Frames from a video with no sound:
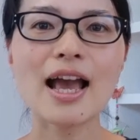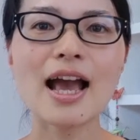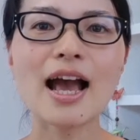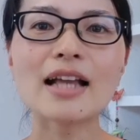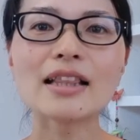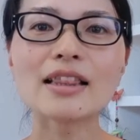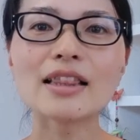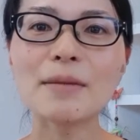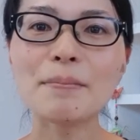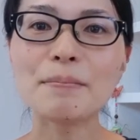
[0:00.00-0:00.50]

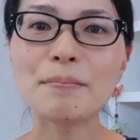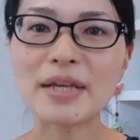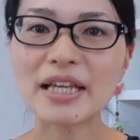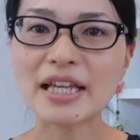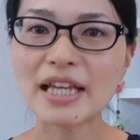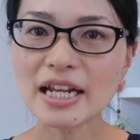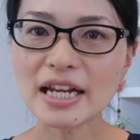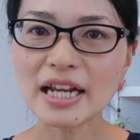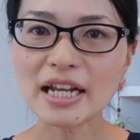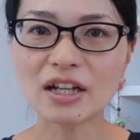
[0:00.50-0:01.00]
At the
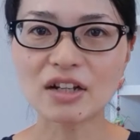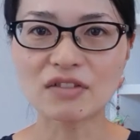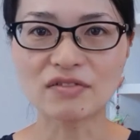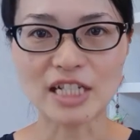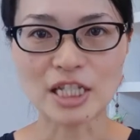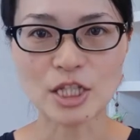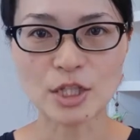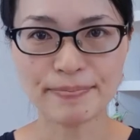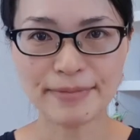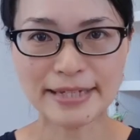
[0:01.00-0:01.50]
beginning of a
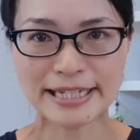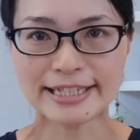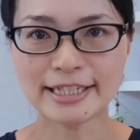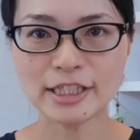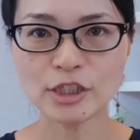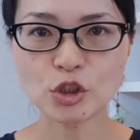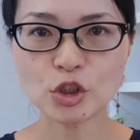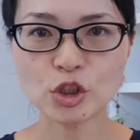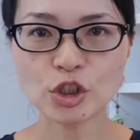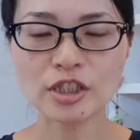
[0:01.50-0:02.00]

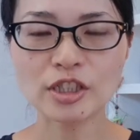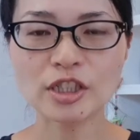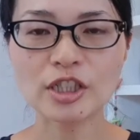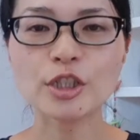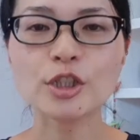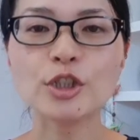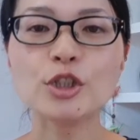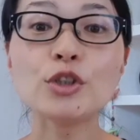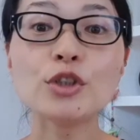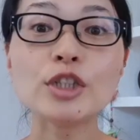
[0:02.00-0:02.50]
speech,
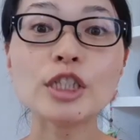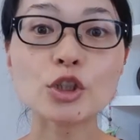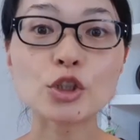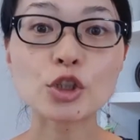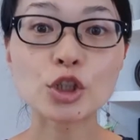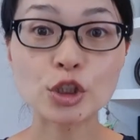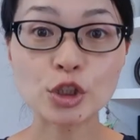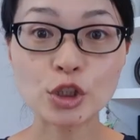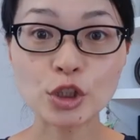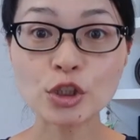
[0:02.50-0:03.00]
you
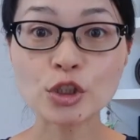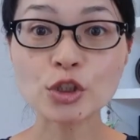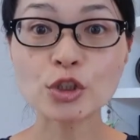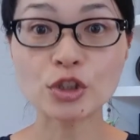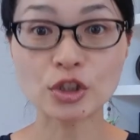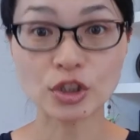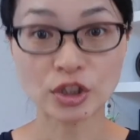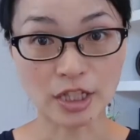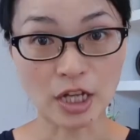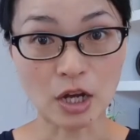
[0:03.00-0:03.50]
introduce
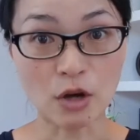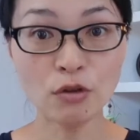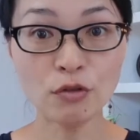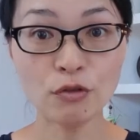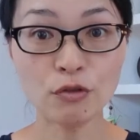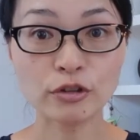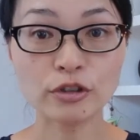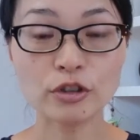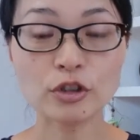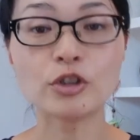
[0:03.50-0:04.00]

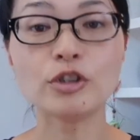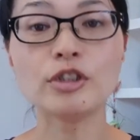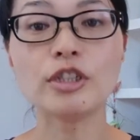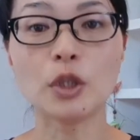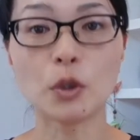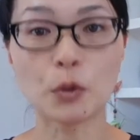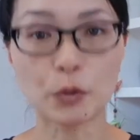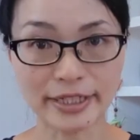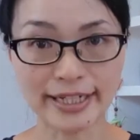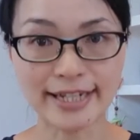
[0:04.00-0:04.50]
yourself to the
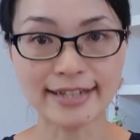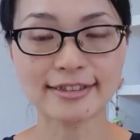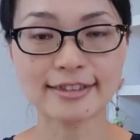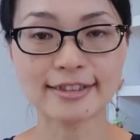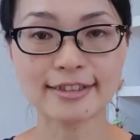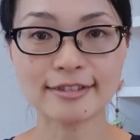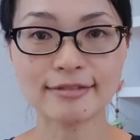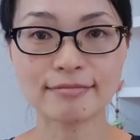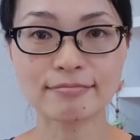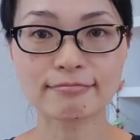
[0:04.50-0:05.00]

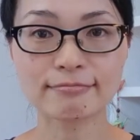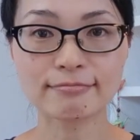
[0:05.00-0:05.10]
audience.